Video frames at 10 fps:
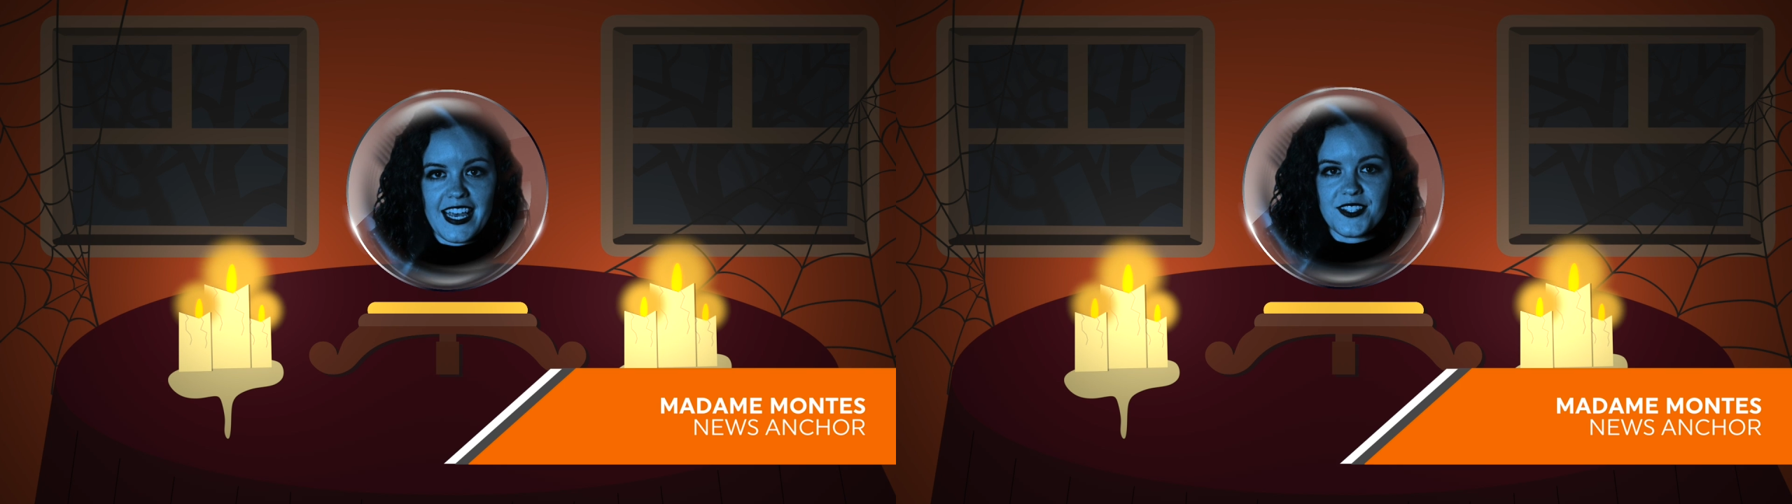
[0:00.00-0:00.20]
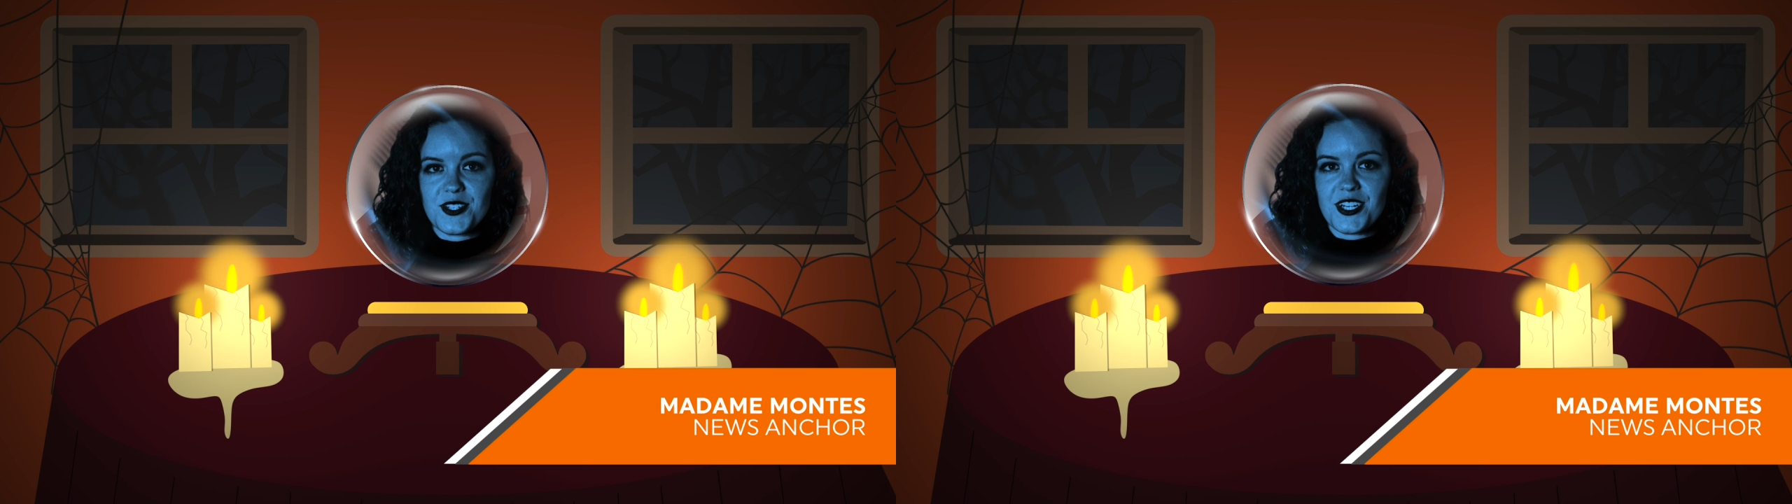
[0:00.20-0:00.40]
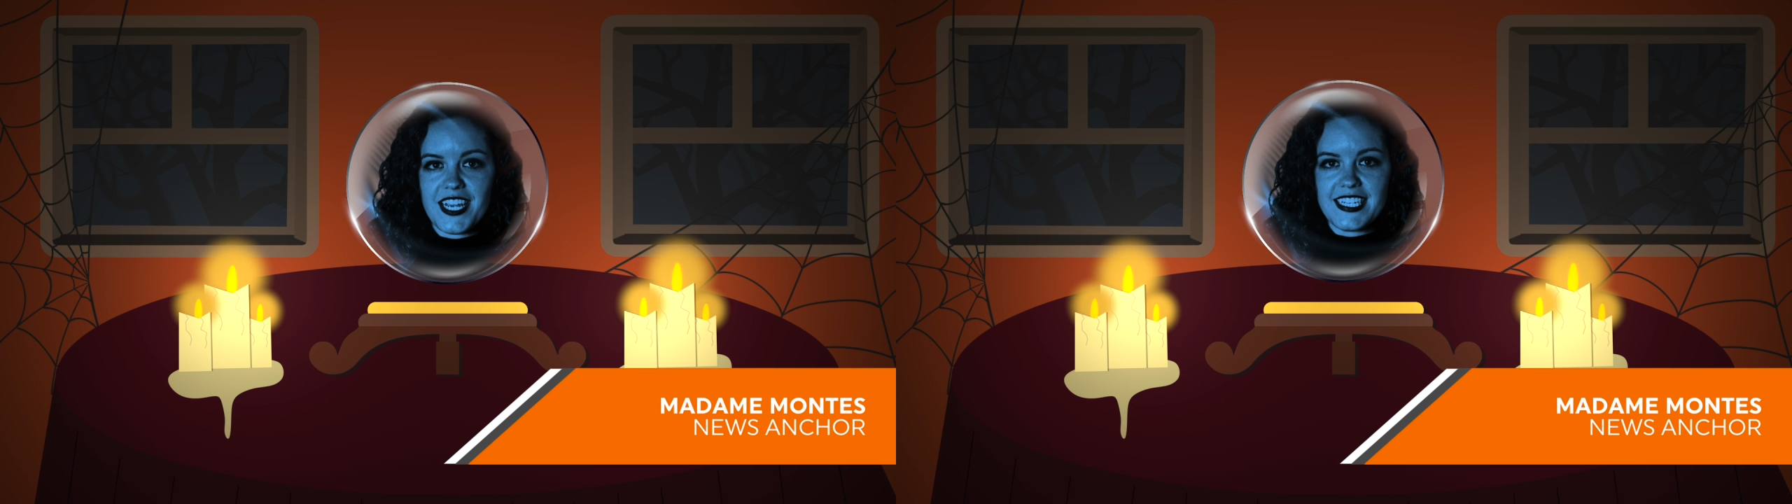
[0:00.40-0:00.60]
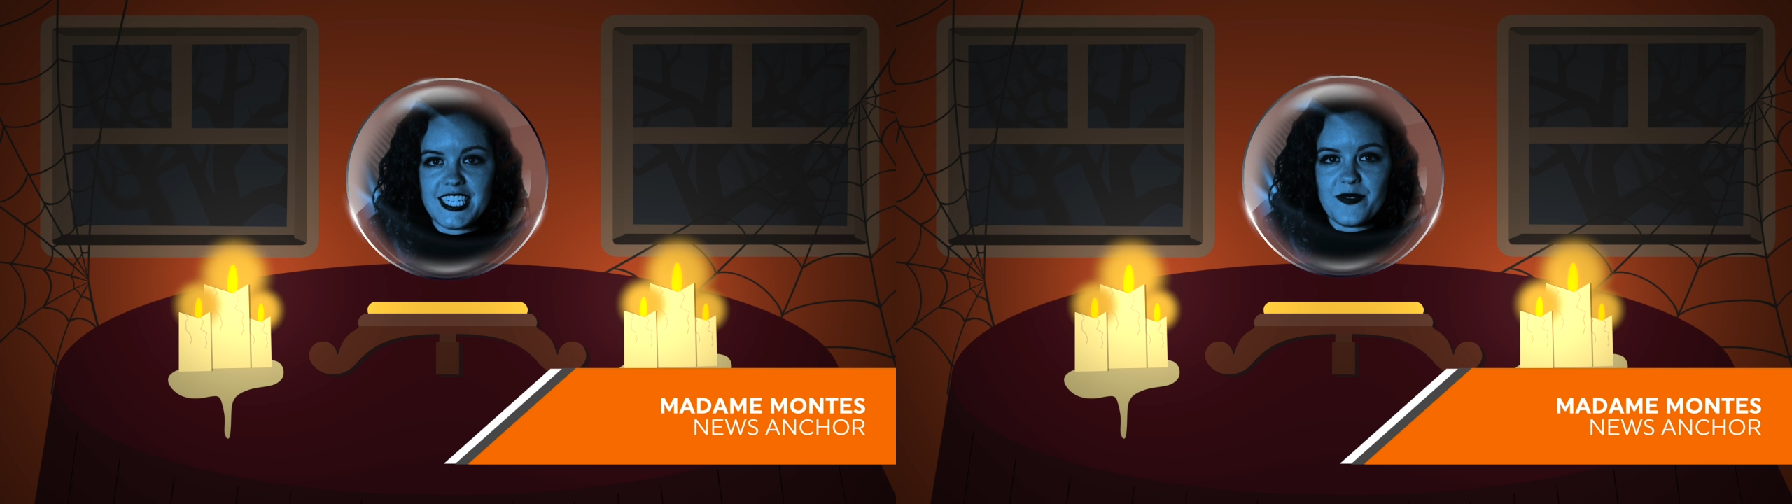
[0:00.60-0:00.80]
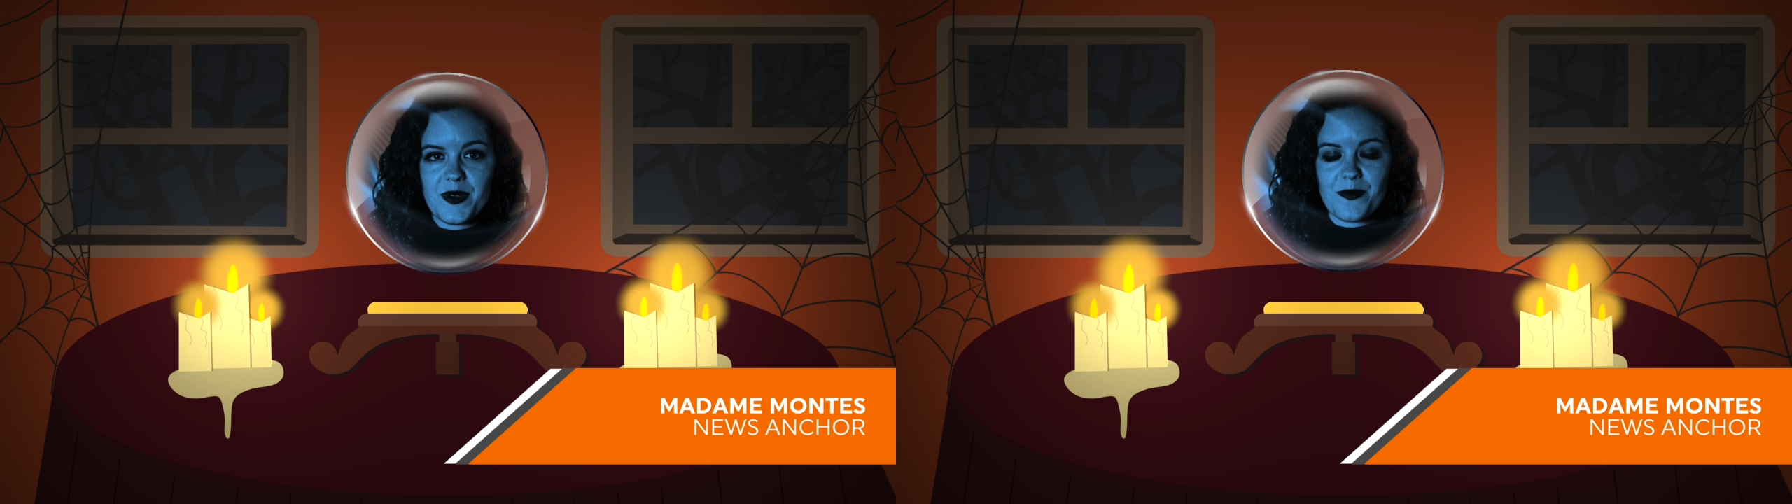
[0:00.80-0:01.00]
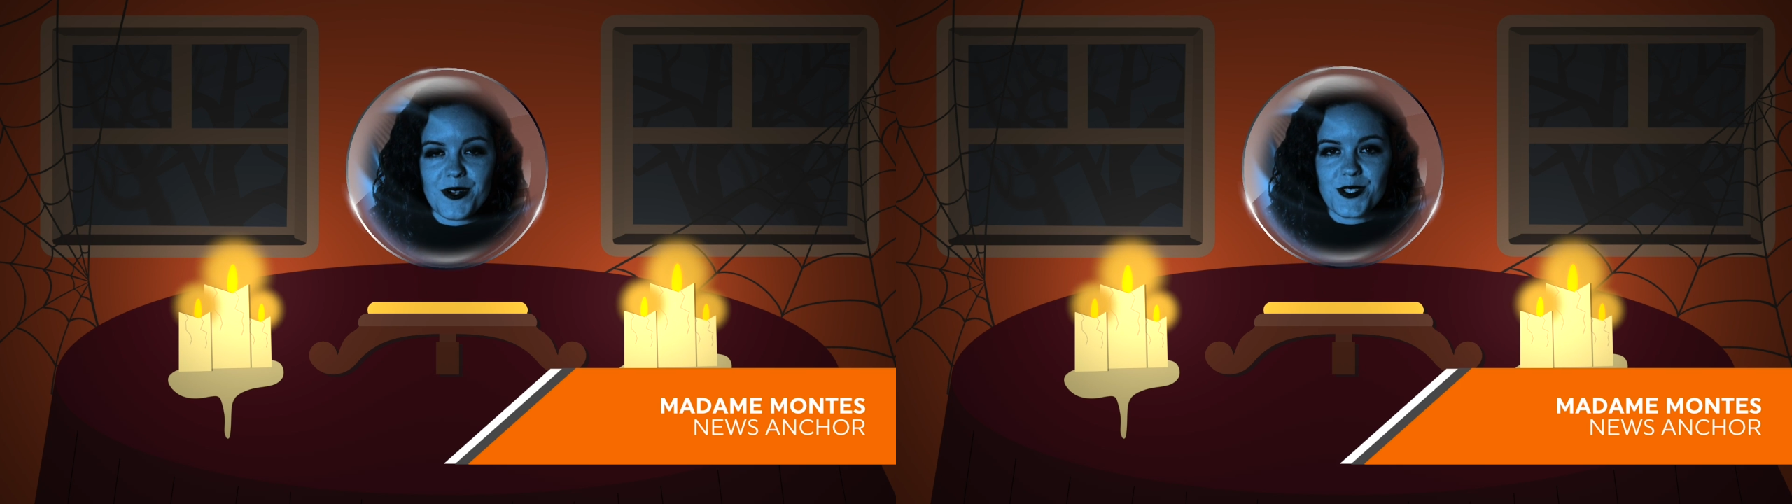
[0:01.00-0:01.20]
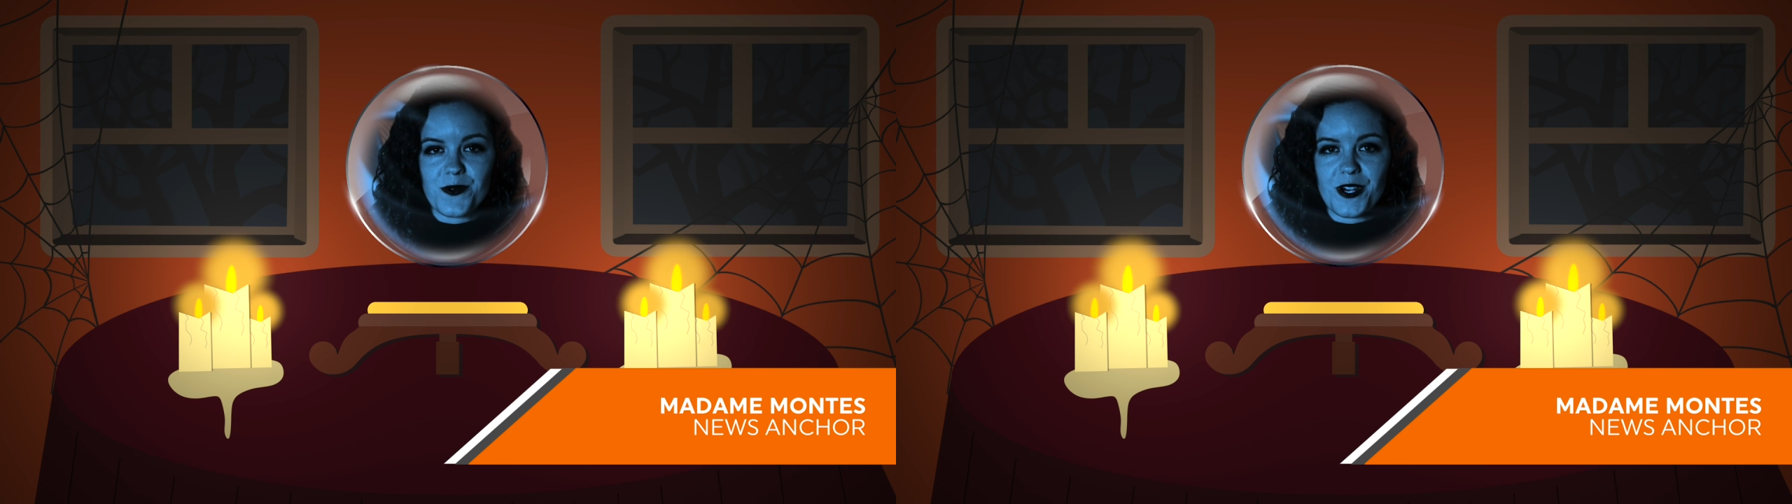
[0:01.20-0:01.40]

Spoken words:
Yesterday, team members